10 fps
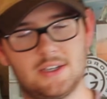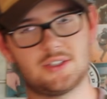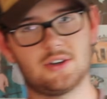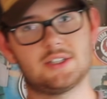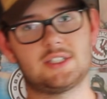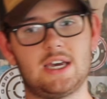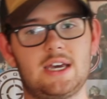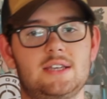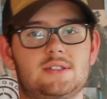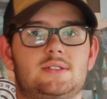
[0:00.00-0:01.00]
So I'd say
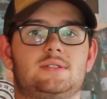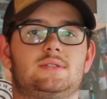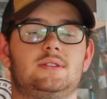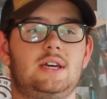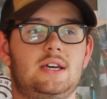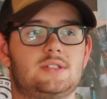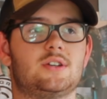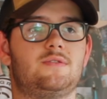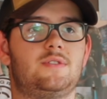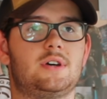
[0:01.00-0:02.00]
it is
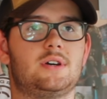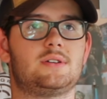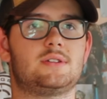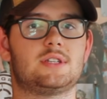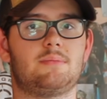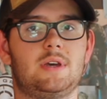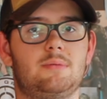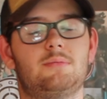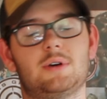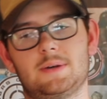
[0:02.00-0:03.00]
good for some
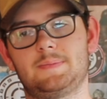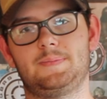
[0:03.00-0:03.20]
people, but